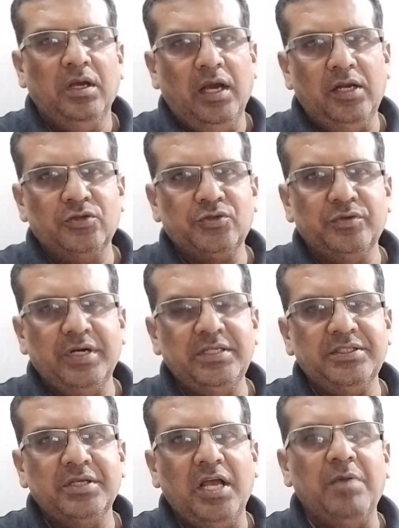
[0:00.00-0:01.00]
Hello
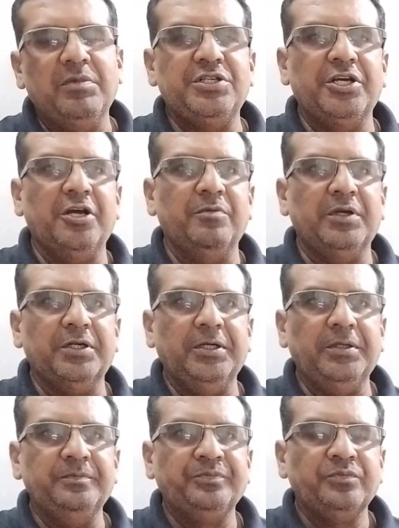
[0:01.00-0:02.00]
students, I am Ajay
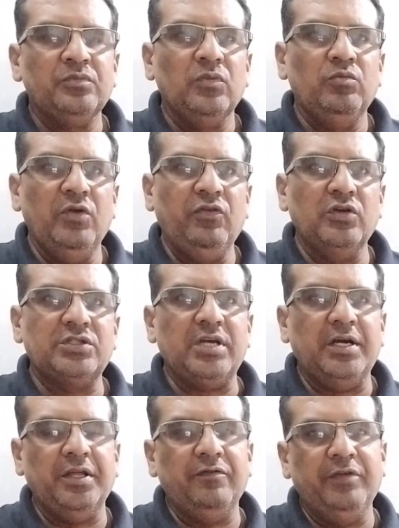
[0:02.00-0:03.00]
Karmarkar. Before
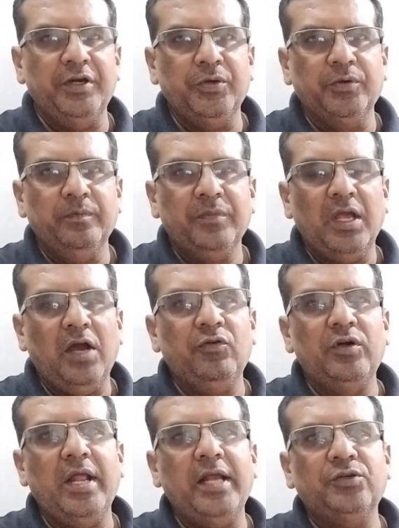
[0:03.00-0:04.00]
starting video, I
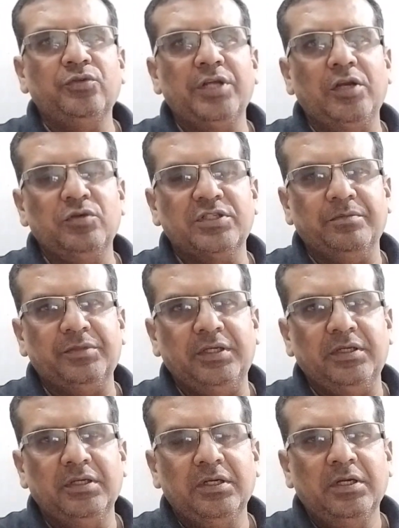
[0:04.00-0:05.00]
would like to tell you something.
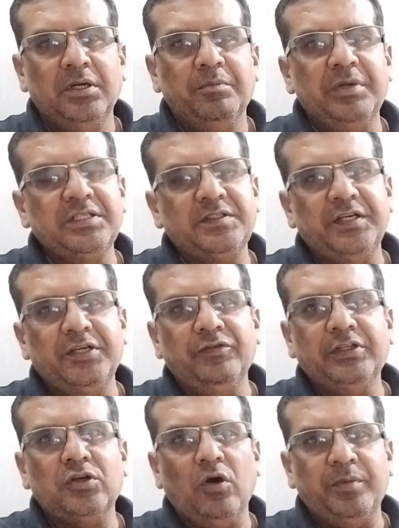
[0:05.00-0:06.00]
Please sit
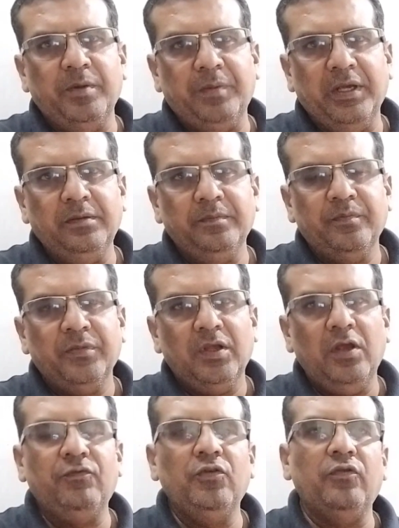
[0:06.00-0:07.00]
with copy pen.
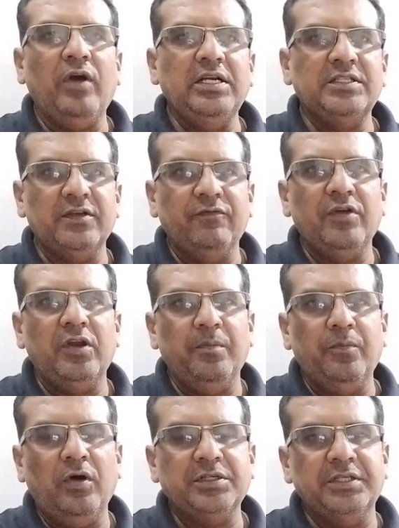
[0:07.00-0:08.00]
If you find somewhere
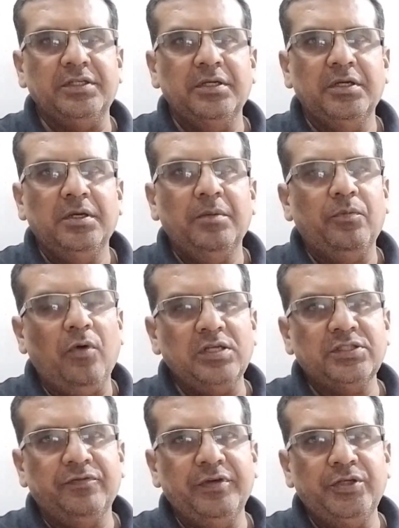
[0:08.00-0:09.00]
important,
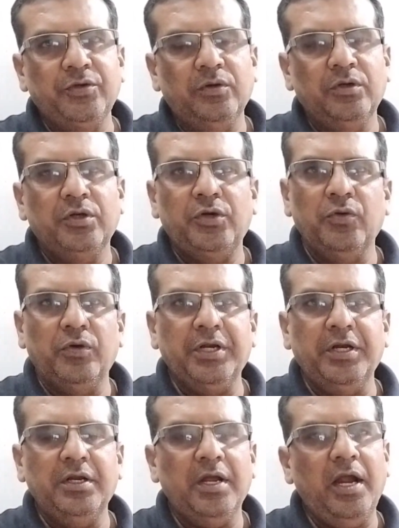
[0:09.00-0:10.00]
pause the video, note
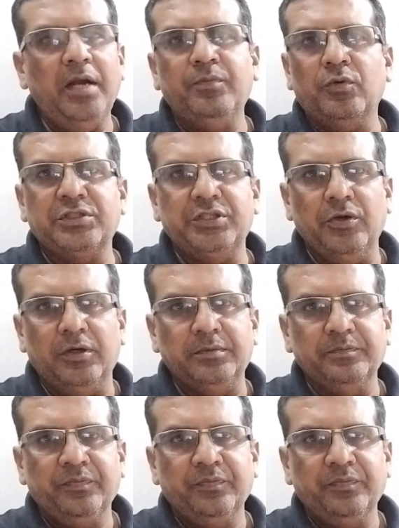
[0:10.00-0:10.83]
it and proceed on.